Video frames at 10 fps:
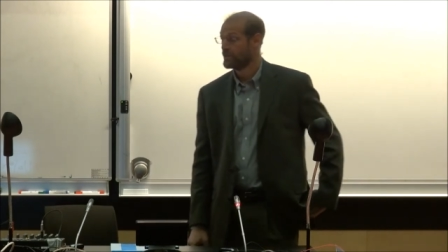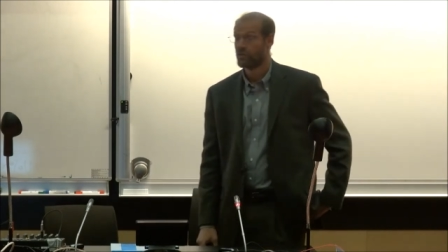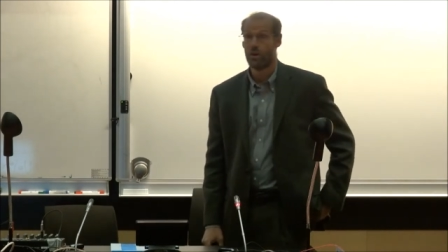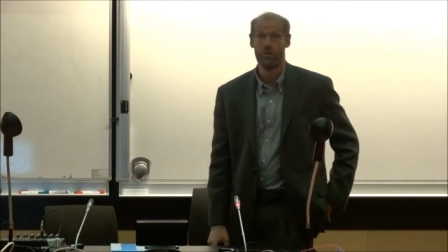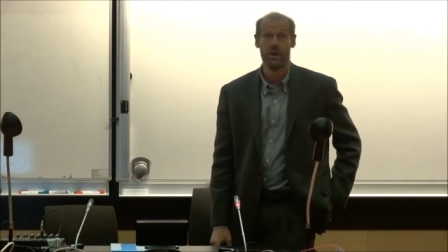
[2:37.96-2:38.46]

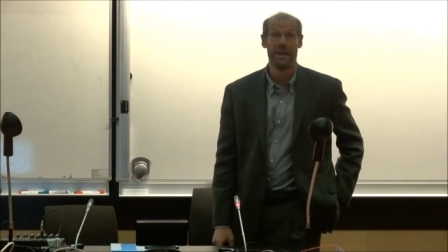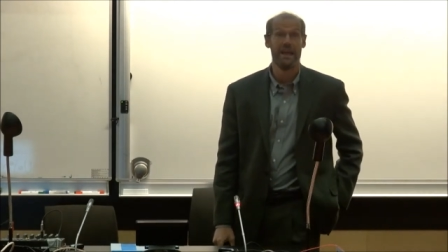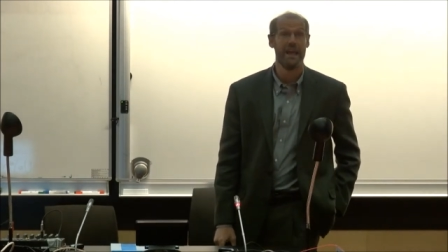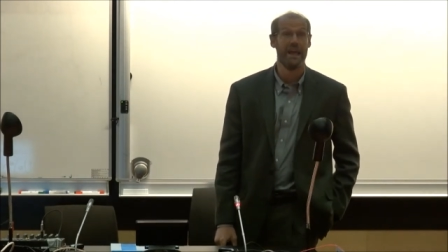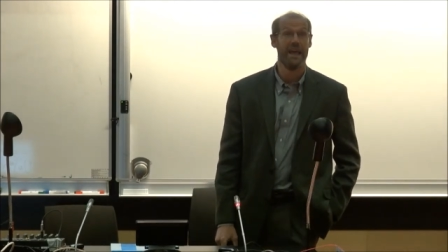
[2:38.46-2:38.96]

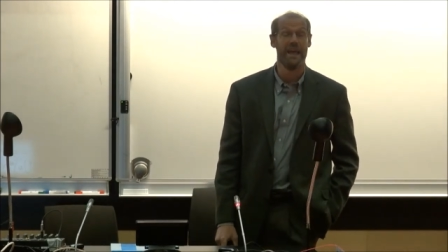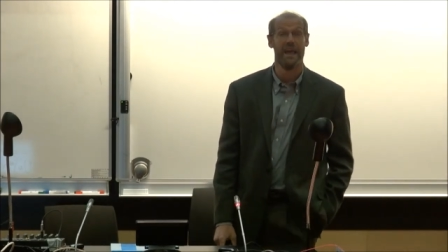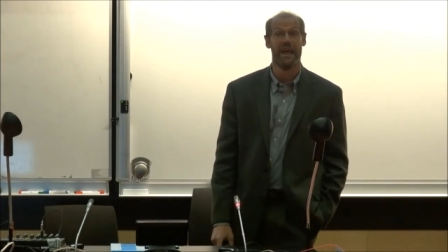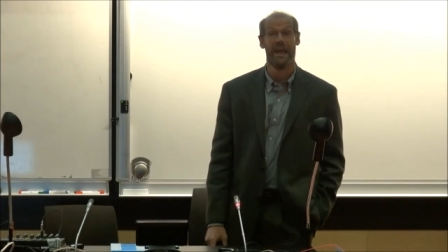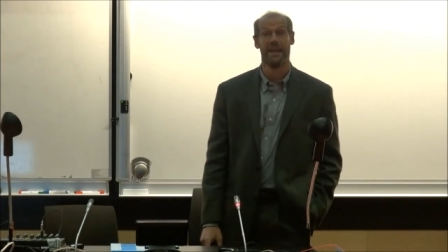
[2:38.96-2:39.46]
So,
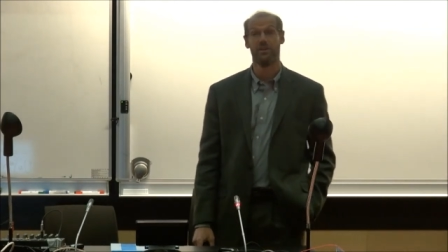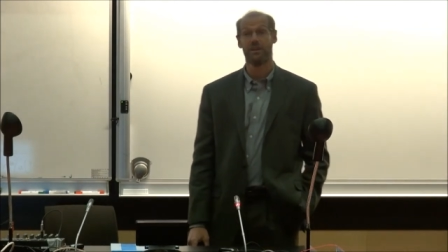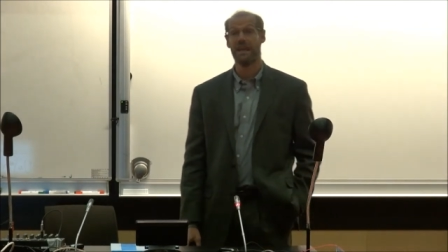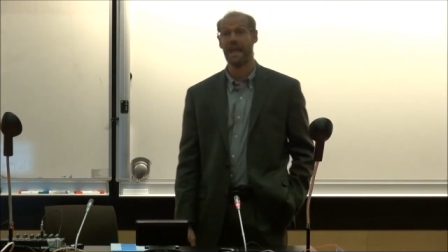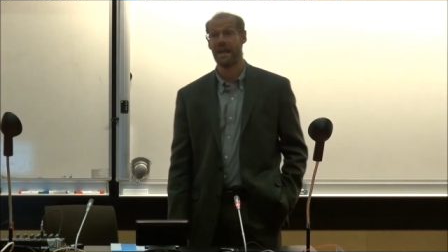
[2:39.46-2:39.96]
and
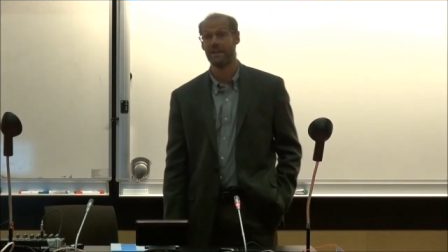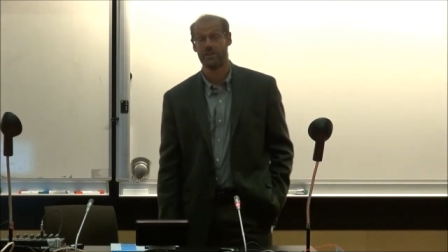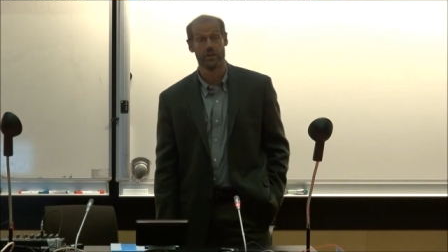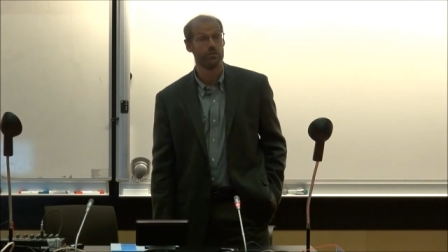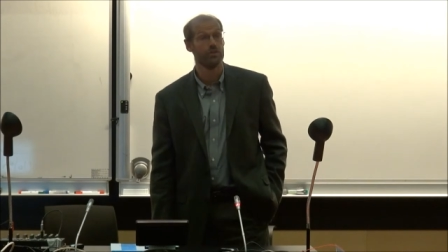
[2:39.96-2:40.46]
looking
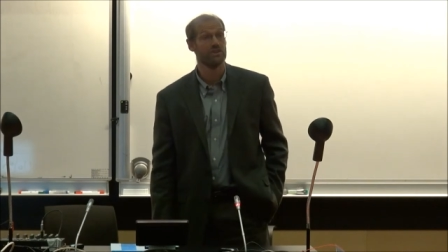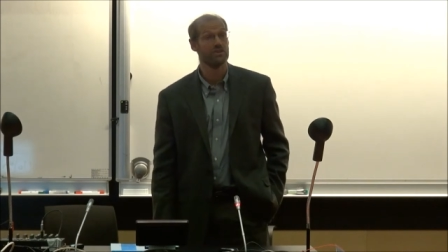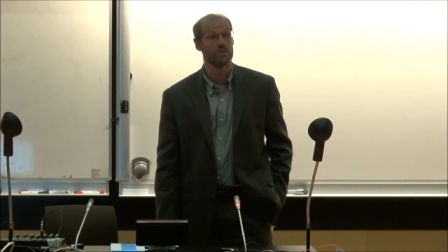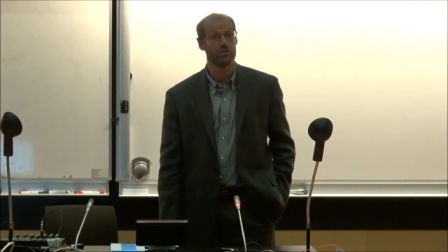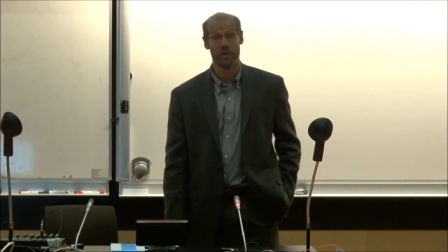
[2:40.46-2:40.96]
at the
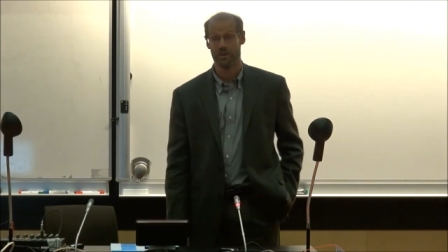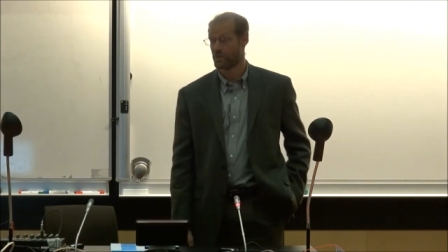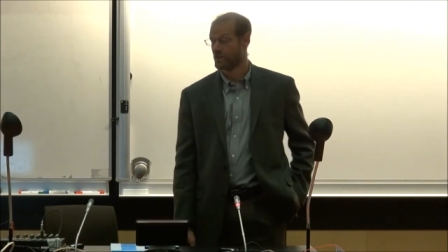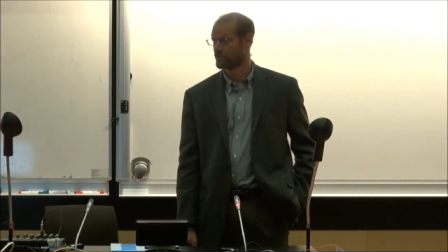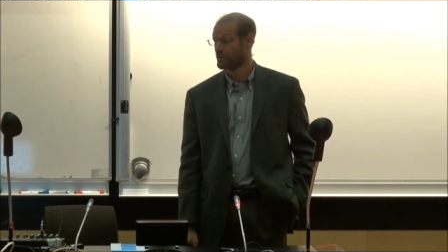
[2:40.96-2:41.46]
recent cross
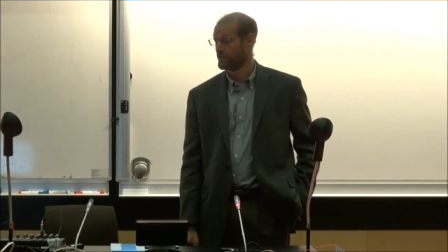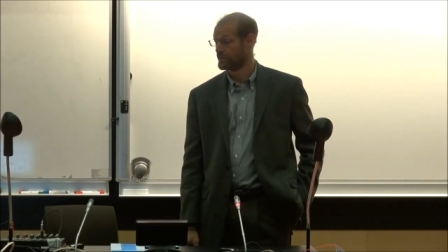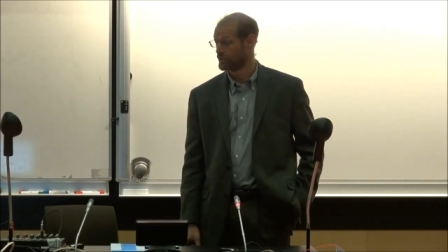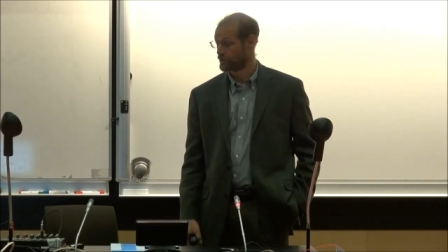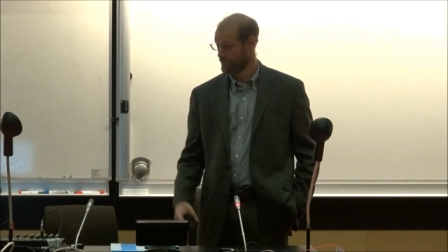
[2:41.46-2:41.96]
country
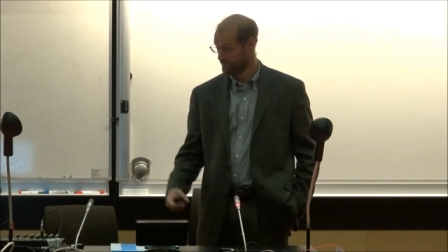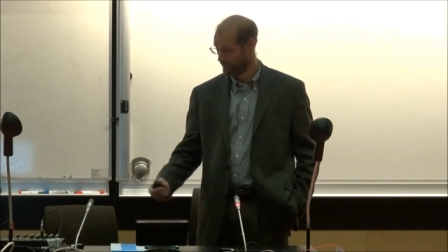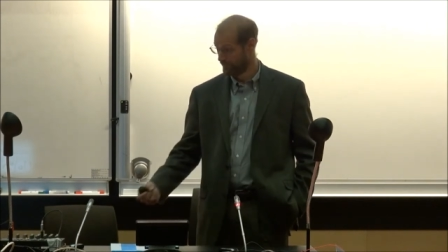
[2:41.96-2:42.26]
literature,